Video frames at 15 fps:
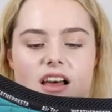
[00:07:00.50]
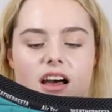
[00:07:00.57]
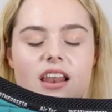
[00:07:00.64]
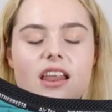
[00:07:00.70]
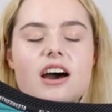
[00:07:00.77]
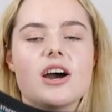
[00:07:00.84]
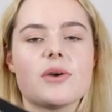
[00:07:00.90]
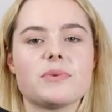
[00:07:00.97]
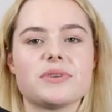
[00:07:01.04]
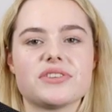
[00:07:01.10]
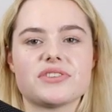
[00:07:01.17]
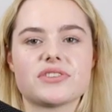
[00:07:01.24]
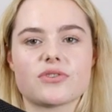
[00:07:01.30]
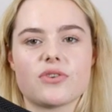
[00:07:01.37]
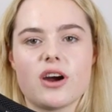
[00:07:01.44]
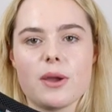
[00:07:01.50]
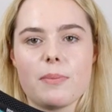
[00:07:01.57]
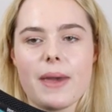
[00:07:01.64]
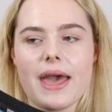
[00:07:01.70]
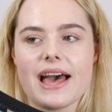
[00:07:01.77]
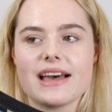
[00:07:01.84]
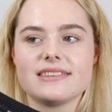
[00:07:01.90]
colour, I would
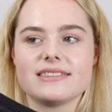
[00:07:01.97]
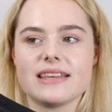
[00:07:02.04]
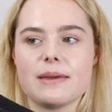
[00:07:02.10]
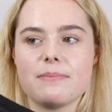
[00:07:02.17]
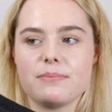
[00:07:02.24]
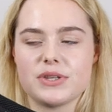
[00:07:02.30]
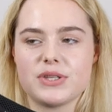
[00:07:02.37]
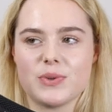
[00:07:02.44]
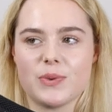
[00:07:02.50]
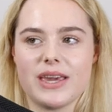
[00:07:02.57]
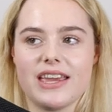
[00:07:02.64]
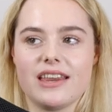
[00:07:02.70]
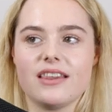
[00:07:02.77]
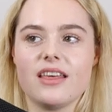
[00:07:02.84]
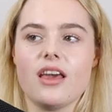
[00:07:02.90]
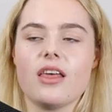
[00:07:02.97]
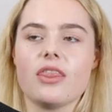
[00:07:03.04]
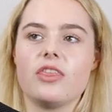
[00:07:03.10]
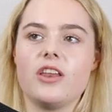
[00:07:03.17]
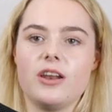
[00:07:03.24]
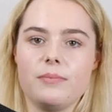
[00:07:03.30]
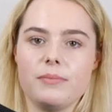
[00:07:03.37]
describe it as in between
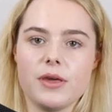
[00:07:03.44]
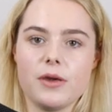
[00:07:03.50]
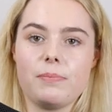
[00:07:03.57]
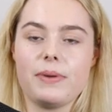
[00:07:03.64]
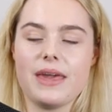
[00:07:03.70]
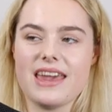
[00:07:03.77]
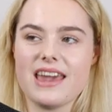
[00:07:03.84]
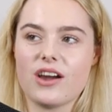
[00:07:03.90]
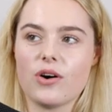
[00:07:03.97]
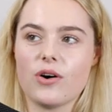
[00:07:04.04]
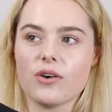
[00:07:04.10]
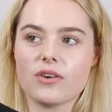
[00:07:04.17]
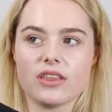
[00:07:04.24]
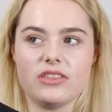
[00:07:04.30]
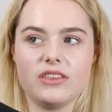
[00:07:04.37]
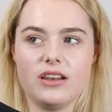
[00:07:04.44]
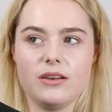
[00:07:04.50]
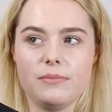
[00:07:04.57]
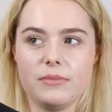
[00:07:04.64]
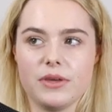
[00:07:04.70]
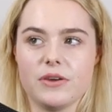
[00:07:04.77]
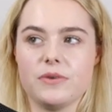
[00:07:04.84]
the LEWES Peacock and the
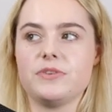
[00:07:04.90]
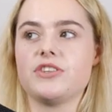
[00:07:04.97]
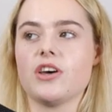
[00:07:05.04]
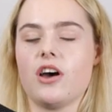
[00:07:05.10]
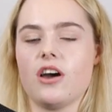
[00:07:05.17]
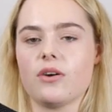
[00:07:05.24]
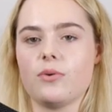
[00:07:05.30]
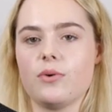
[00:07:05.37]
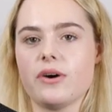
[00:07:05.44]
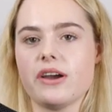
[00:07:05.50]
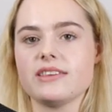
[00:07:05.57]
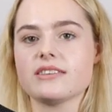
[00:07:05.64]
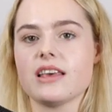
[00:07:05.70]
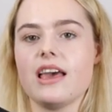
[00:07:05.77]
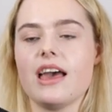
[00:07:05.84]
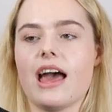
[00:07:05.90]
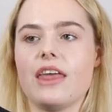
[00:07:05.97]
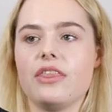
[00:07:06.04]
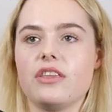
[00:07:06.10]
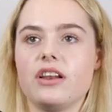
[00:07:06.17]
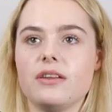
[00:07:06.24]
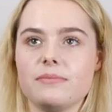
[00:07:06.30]
LEWES Turquoise,
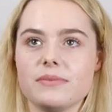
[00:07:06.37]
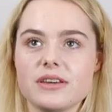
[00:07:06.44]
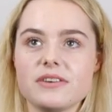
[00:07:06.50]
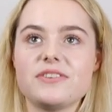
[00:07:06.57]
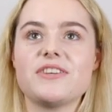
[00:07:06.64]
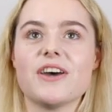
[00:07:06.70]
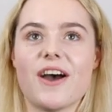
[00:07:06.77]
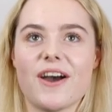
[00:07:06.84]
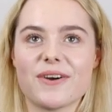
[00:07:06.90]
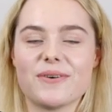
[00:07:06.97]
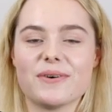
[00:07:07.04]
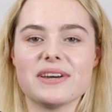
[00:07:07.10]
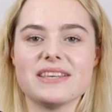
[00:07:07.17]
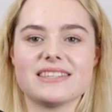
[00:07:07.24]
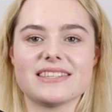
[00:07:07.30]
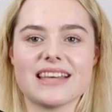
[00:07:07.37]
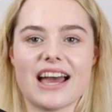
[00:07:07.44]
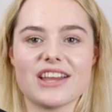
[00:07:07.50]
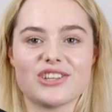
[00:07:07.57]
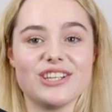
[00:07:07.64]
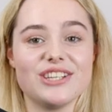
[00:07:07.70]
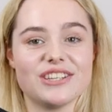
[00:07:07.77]
and the LEWES Turquoise is
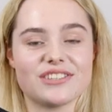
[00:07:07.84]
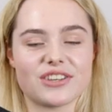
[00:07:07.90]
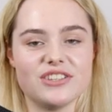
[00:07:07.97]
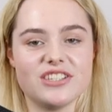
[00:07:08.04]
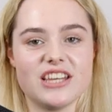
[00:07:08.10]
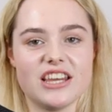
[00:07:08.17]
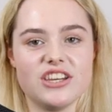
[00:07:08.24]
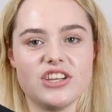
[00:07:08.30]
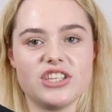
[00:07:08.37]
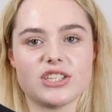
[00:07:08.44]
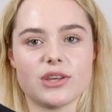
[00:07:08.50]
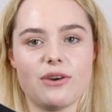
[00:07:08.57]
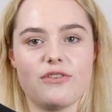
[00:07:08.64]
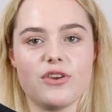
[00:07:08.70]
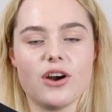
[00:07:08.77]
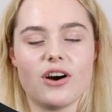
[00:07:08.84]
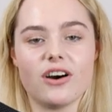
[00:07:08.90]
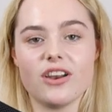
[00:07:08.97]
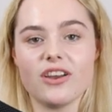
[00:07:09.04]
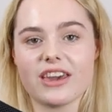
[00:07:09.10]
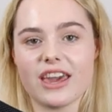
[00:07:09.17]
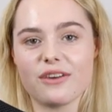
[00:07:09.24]
actually discontinued. So if you
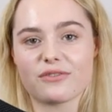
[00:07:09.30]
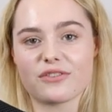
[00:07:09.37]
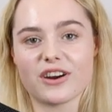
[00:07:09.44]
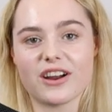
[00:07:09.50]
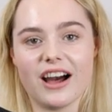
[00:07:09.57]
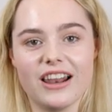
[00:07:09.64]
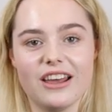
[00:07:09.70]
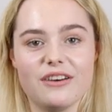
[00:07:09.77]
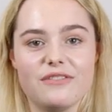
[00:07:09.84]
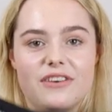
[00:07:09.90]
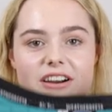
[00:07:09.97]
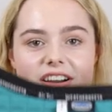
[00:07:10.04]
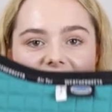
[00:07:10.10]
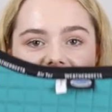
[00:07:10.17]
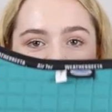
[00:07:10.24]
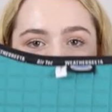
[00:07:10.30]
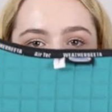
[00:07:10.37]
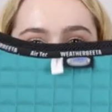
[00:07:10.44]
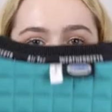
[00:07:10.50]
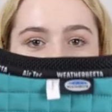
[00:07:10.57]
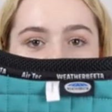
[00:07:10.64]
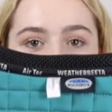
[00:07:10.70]
are looking for a colour very
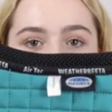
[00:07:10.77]
similar,